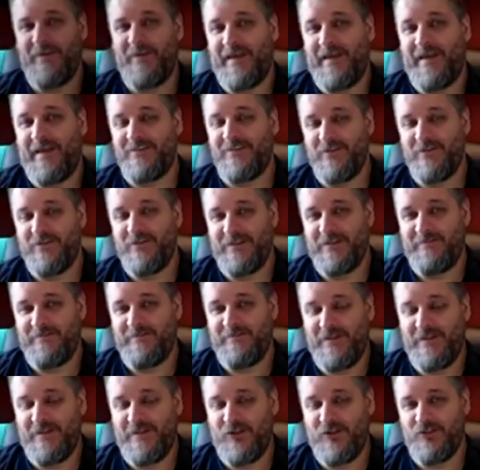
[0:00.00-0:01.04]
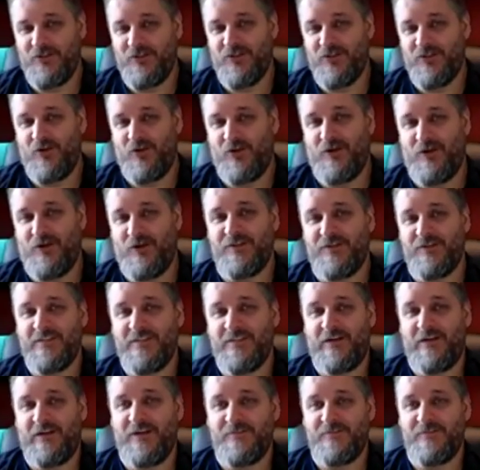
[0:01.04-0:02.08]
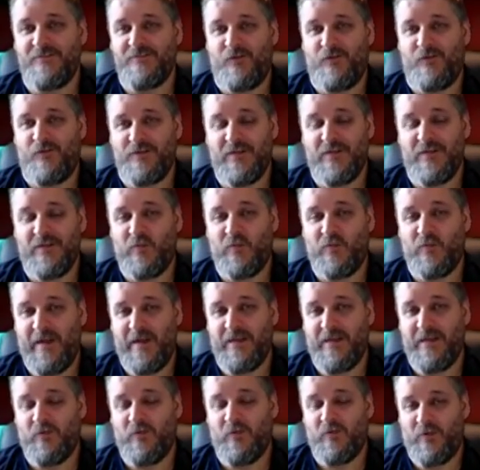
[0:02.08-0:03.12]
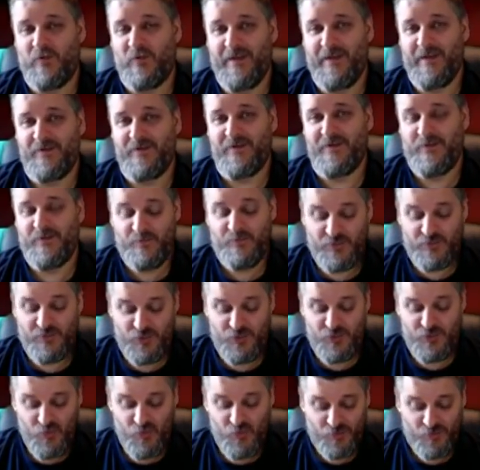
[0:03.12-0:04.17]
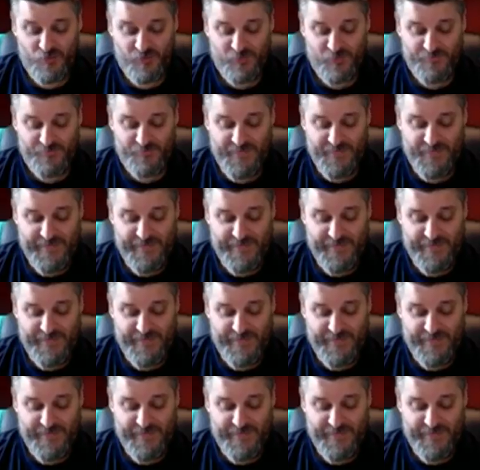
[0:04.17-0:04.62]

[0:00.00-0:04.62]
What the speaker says: back to the video tutorial series for the readyRANDOM tool.